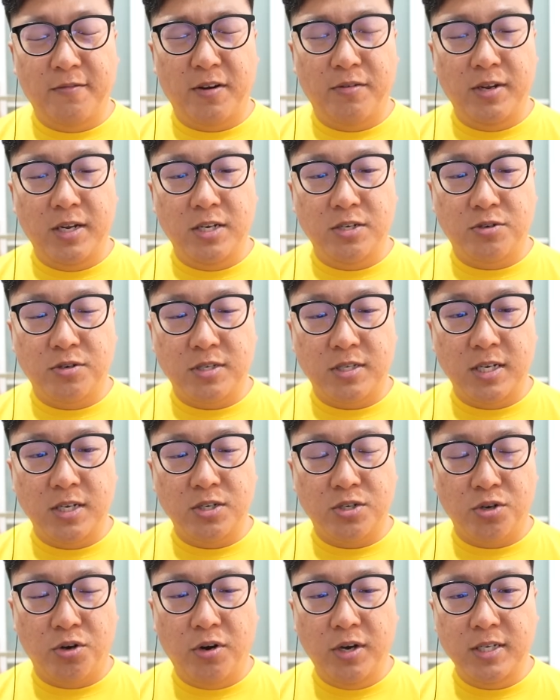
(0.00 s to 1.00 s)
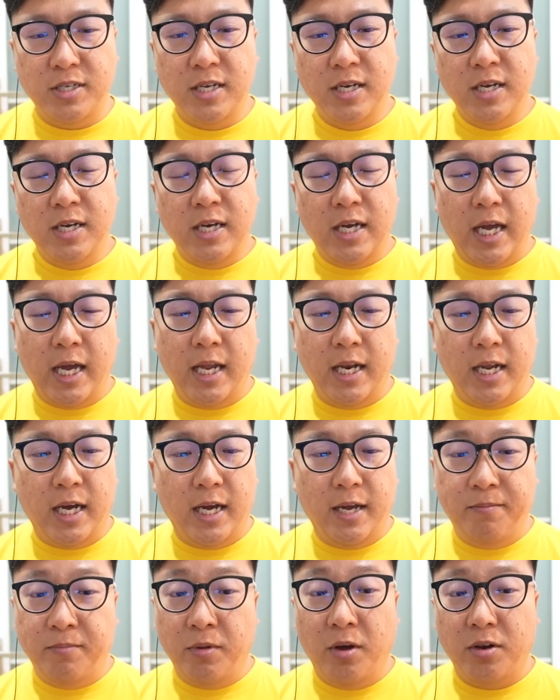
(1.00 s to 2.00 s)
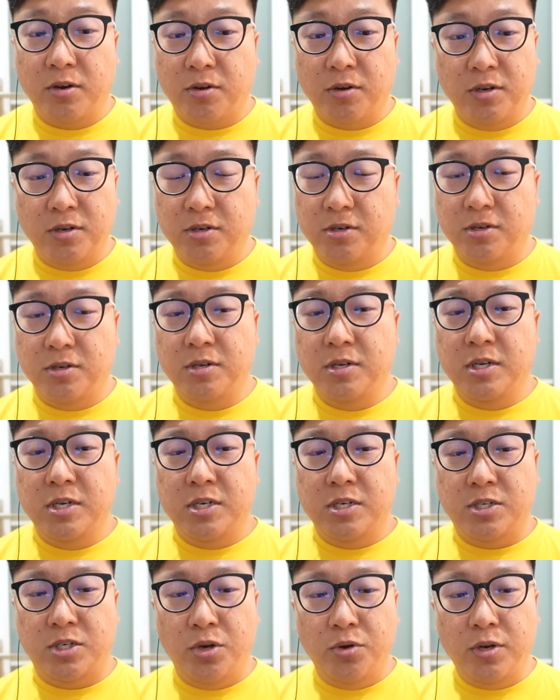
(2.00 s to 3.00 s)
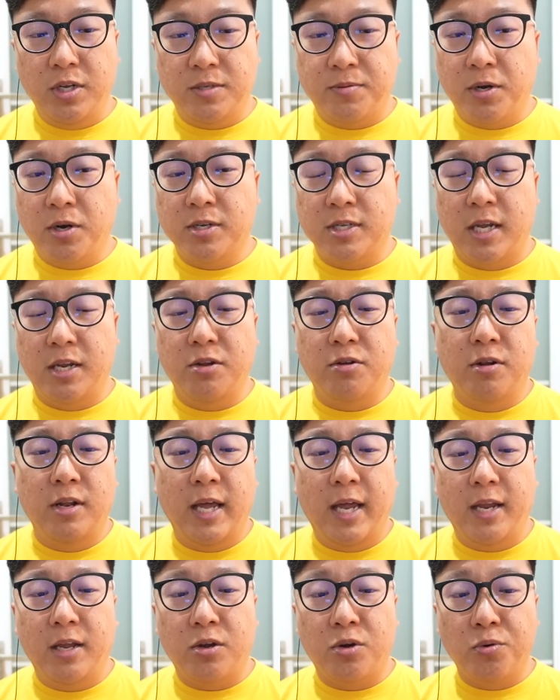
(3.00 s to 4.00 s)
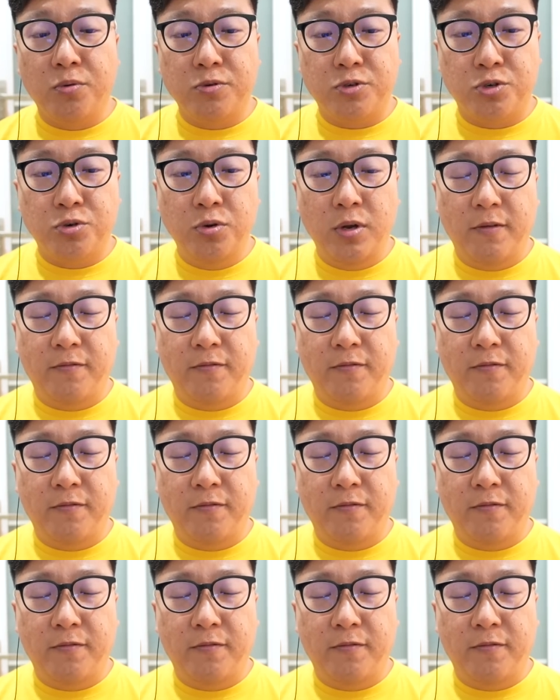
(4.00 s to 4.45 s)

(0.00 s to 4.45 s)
very interesting choice. And I'm not gonna shield this because I need to let it go through.